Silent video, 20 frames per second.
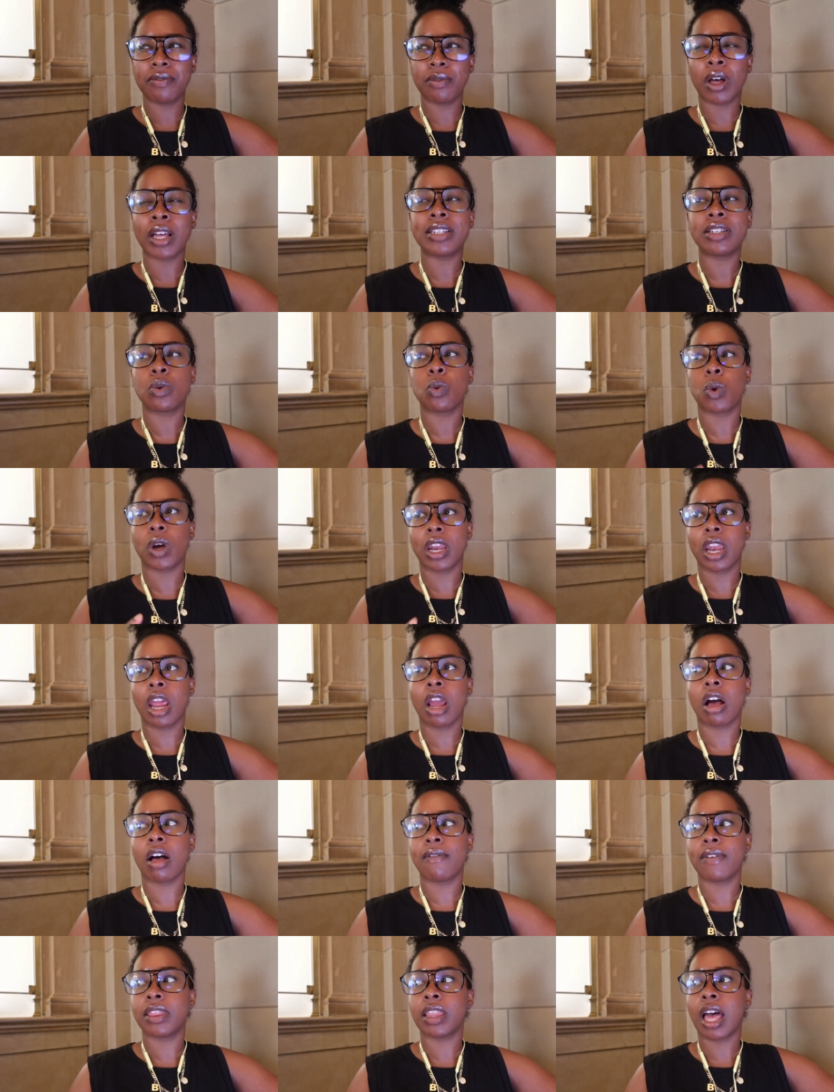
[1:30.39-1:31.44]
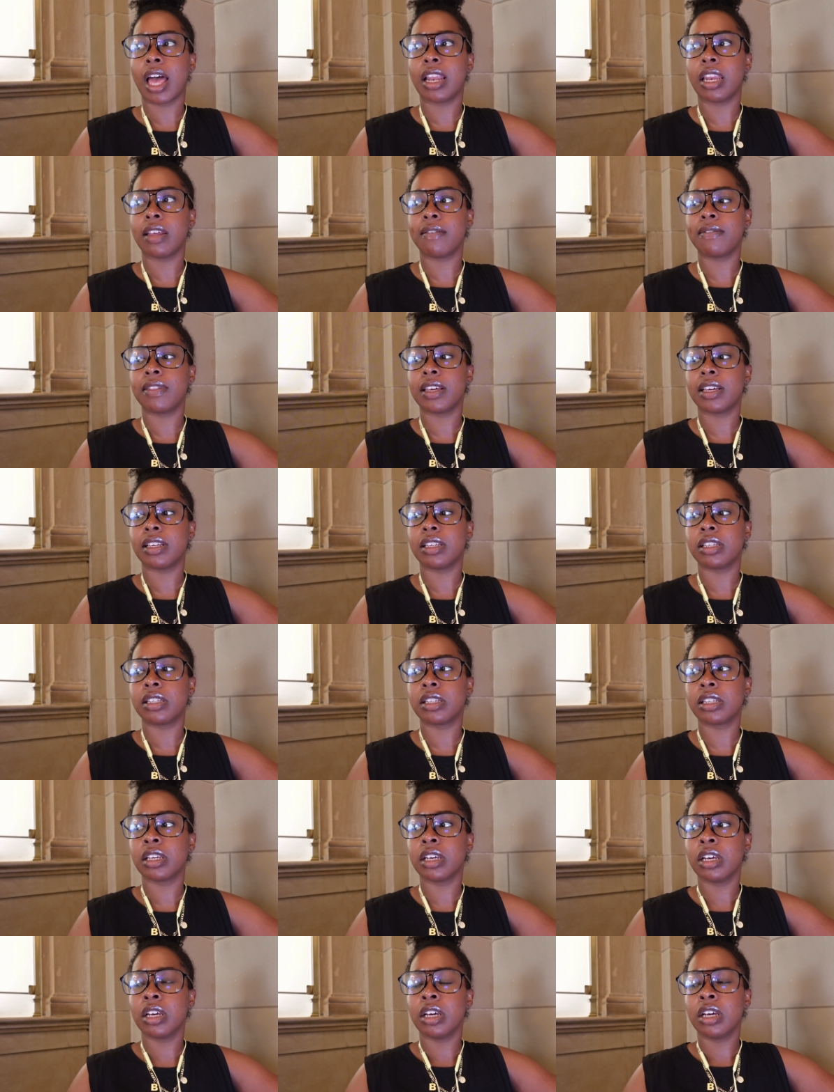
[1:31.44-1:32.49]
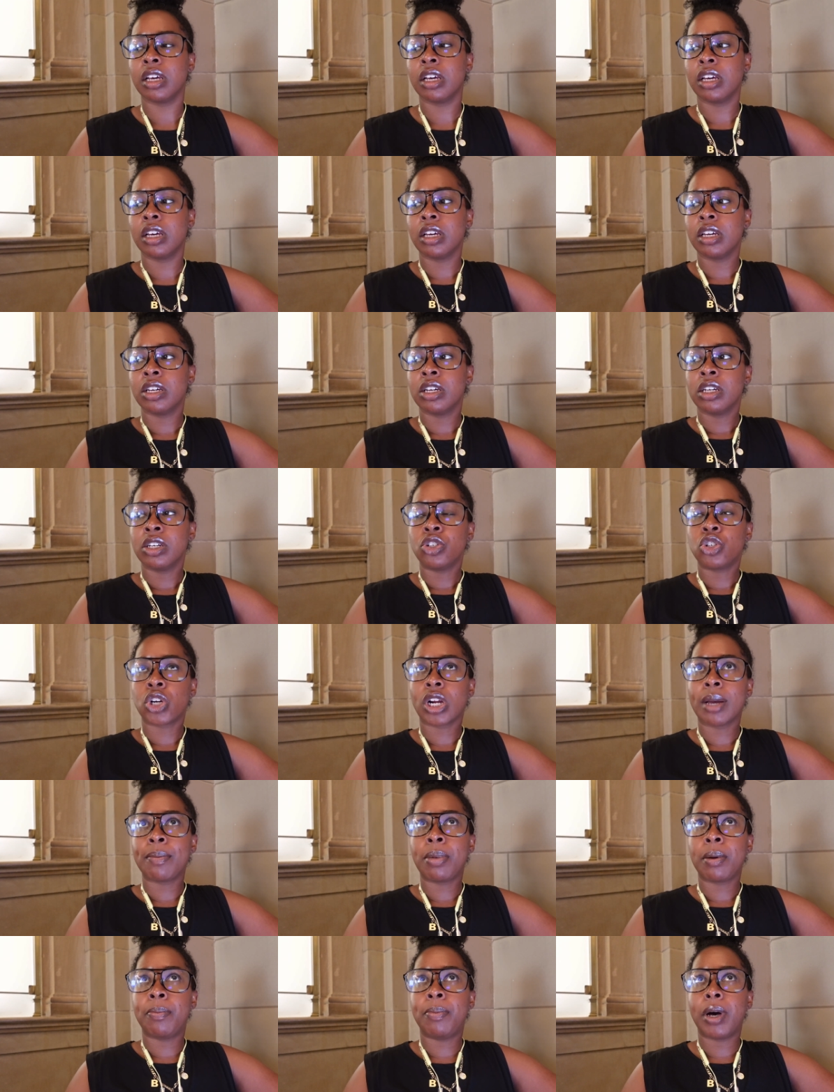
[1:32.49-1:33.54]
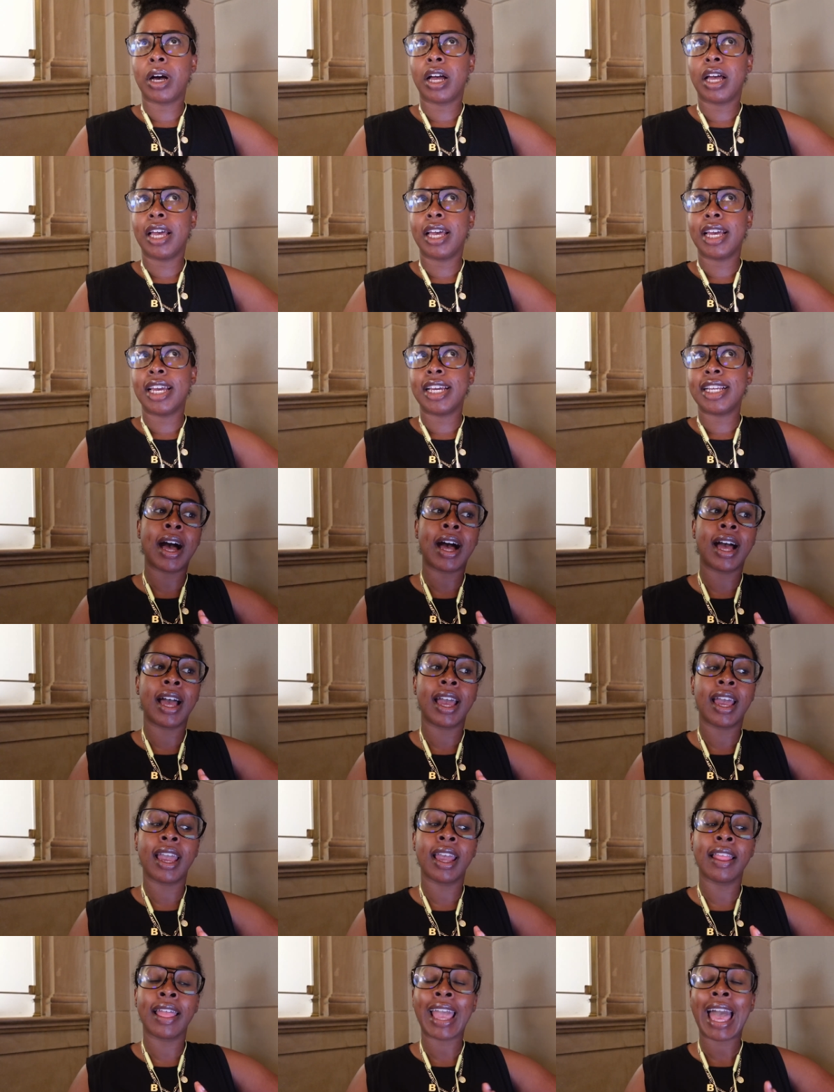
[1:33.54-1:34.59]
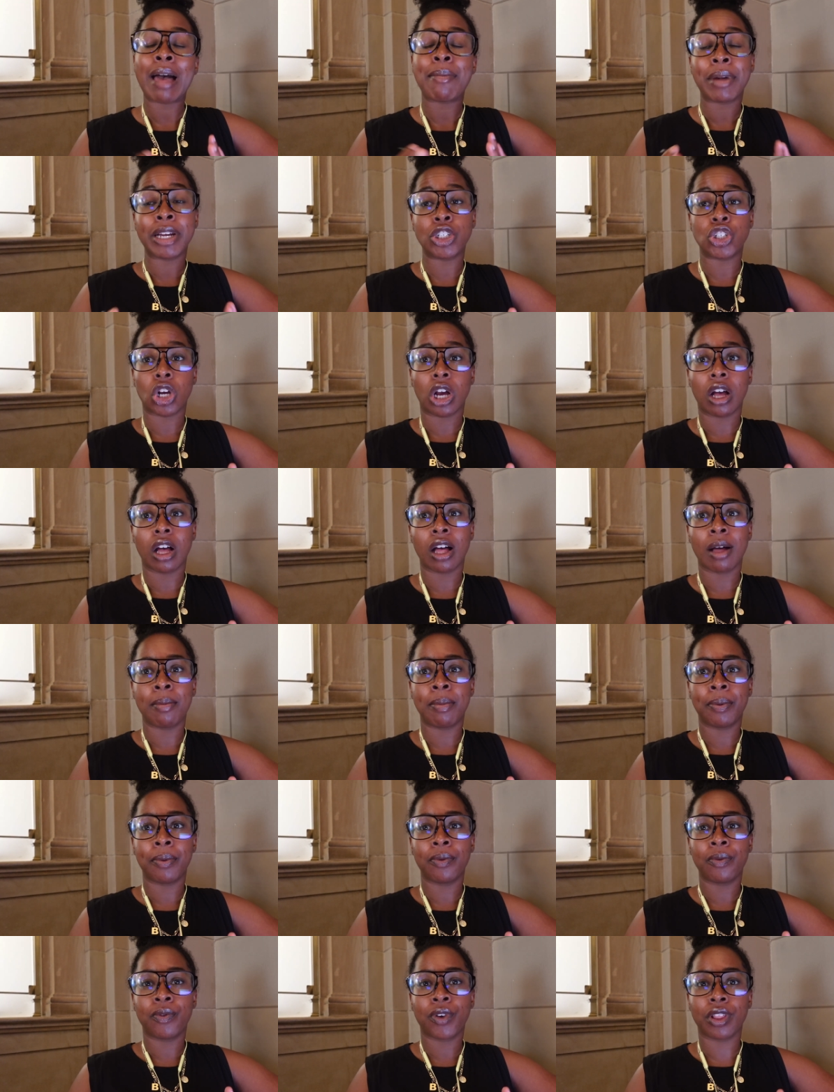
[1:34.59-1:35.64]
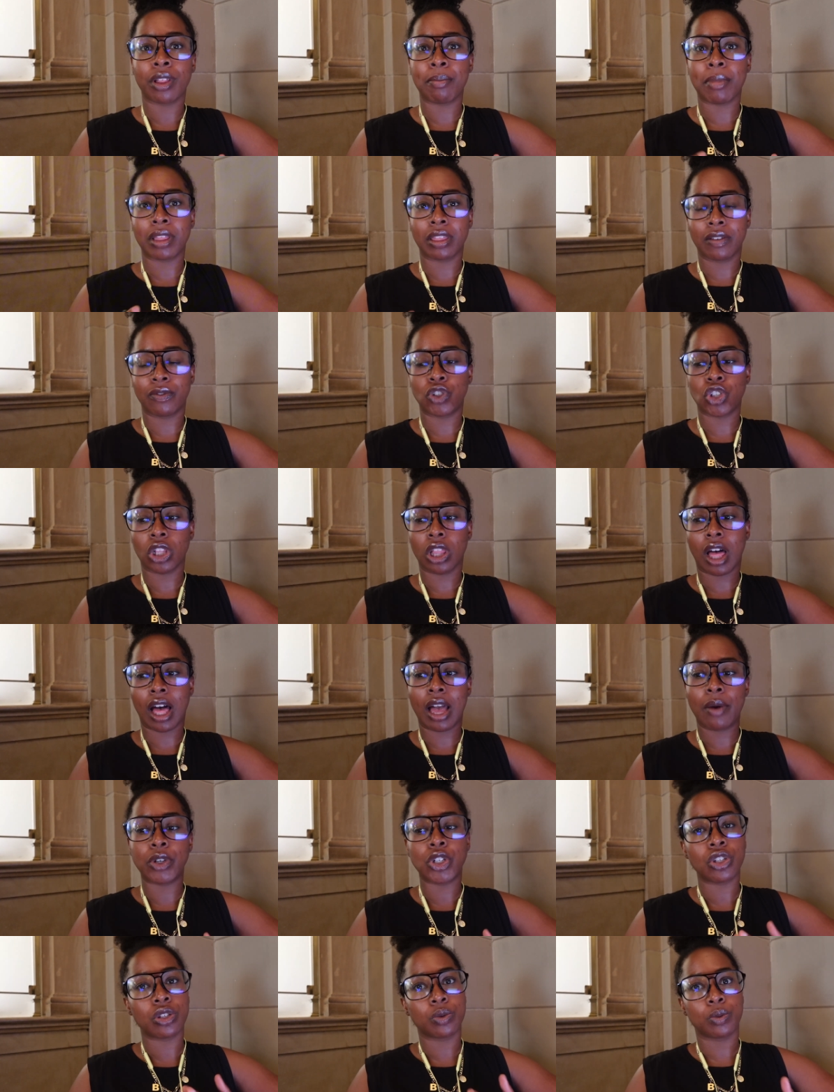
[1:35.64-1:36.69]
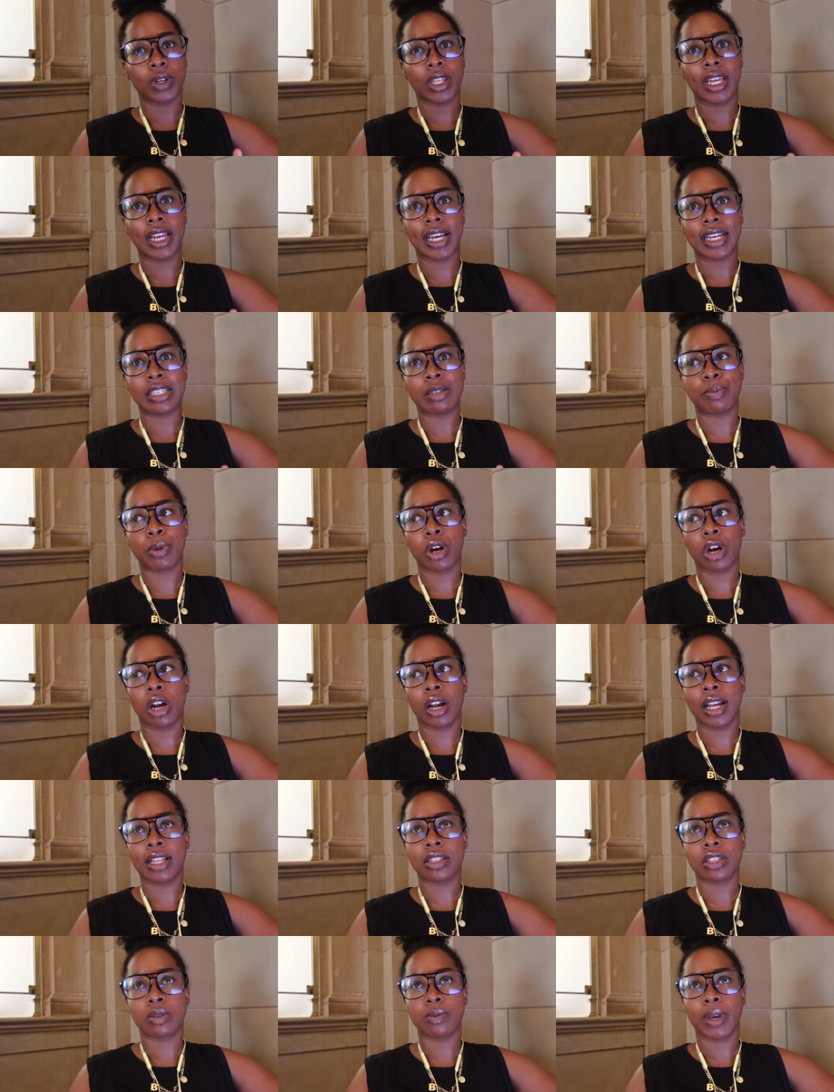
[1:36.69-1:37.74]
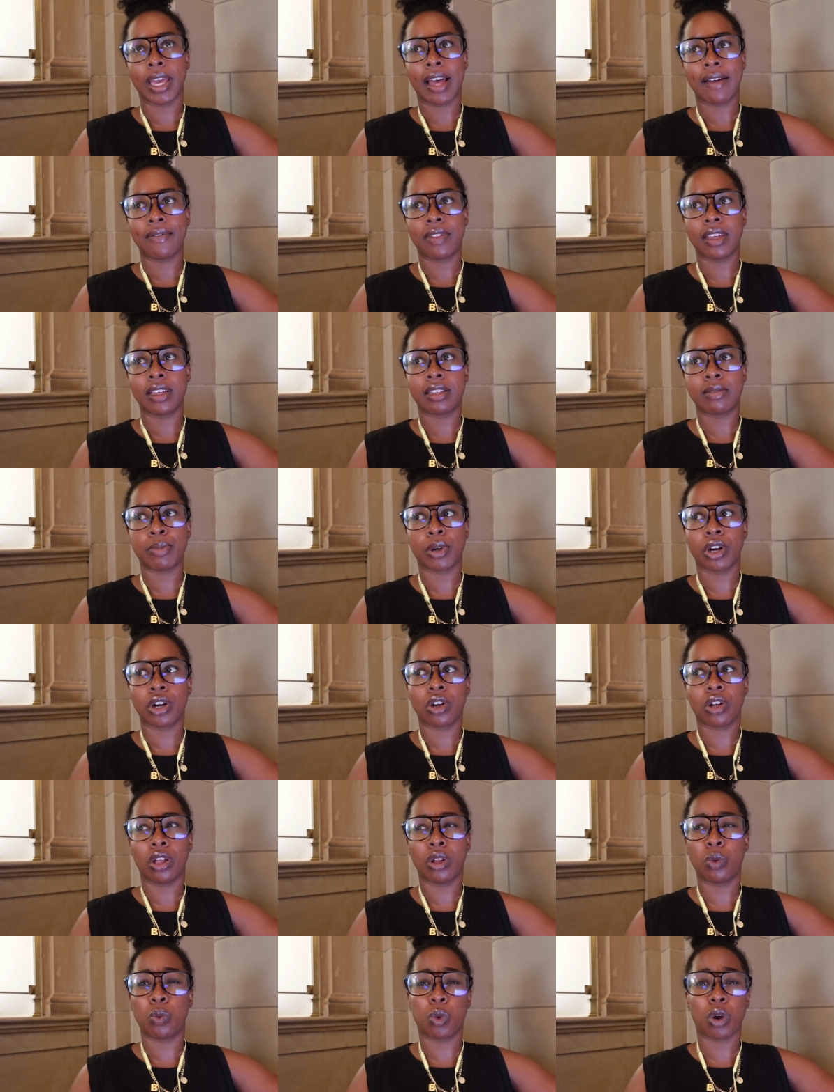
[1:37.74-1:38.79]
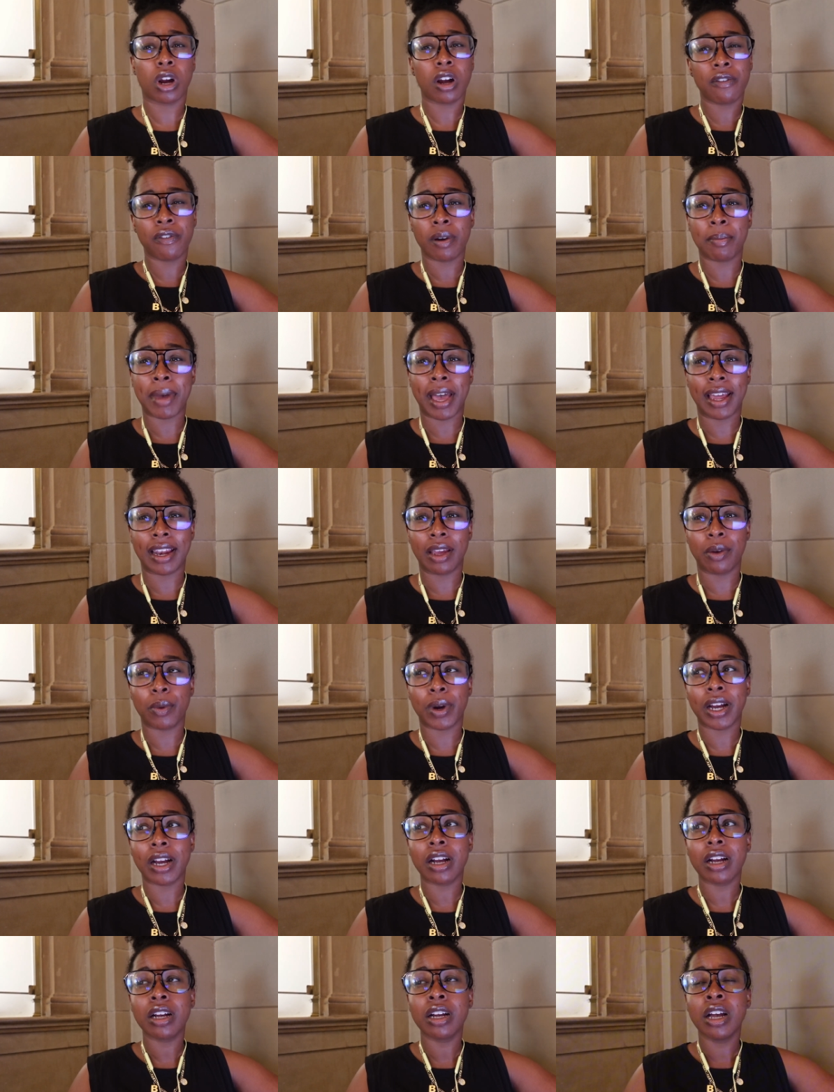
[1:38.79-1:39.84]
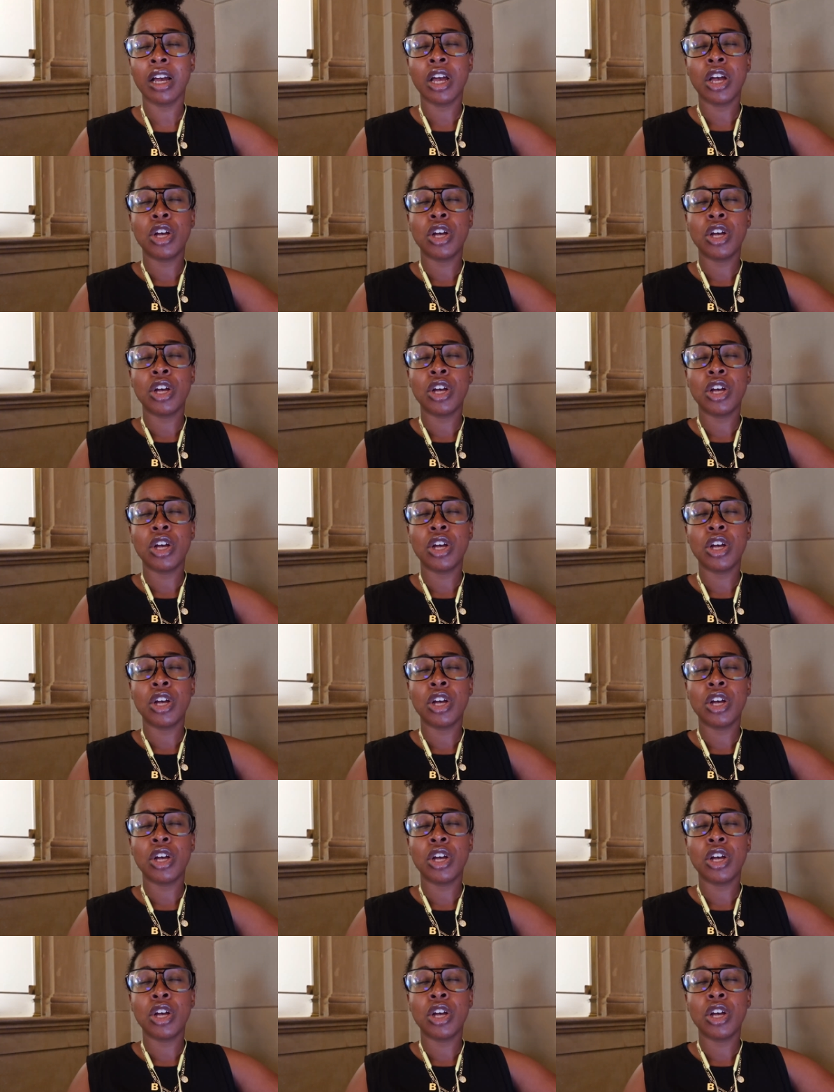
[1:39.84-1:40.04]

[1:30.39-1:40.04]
Well, I took one day off at the end of this trip, but I, at my job for the month of July, which is a really nice perk, we have this perk called Work From Anywhere.